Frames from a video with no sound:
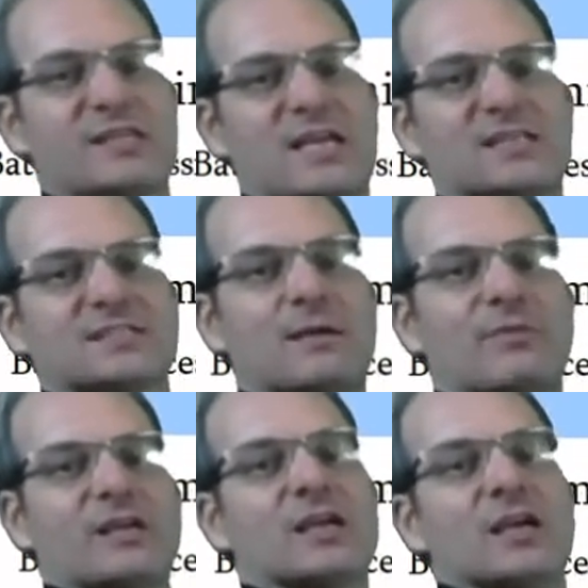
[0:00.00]

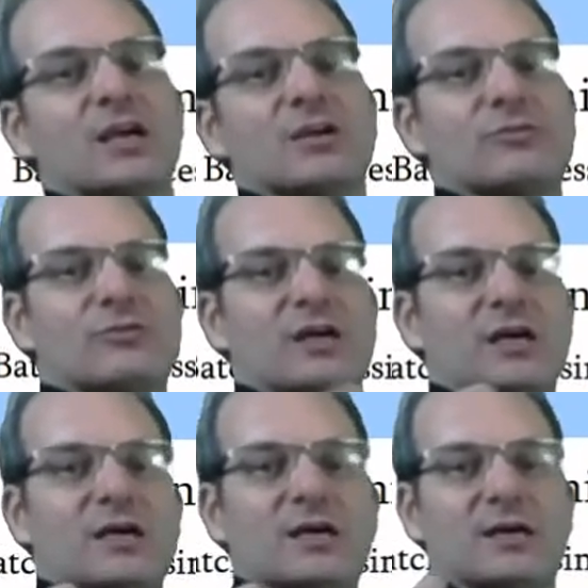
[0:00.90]
something to
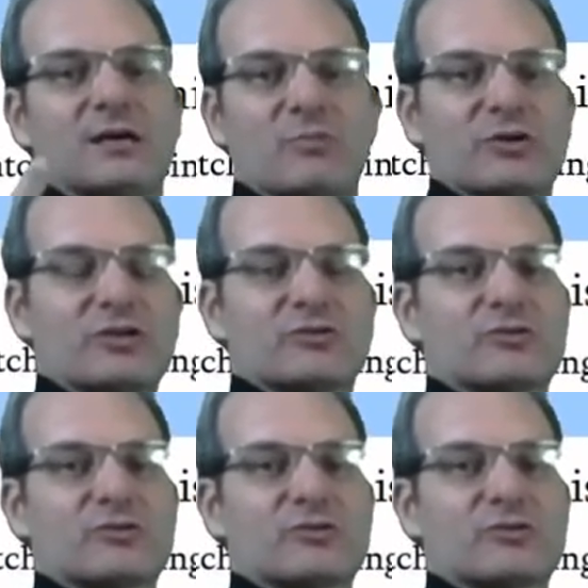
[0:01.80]
the monitor,